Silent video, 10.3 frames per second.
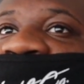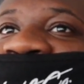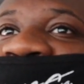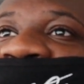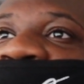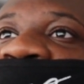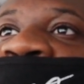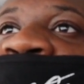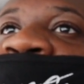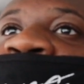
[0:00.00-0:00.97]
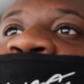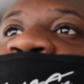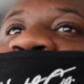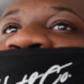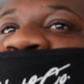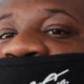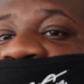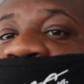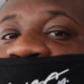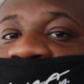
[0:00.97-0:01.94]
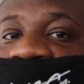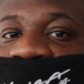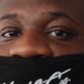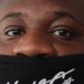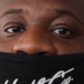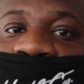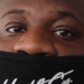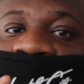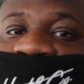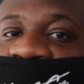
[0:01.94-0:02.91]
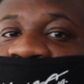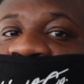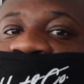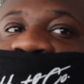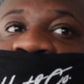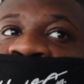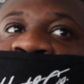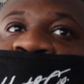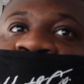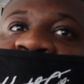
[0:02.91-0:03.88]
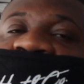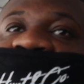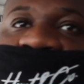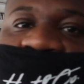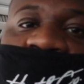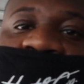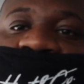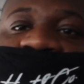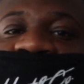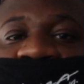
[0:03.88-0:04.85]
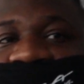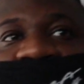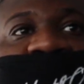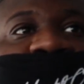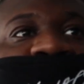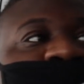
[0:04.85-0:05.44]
the Orlando meet and vlog from there.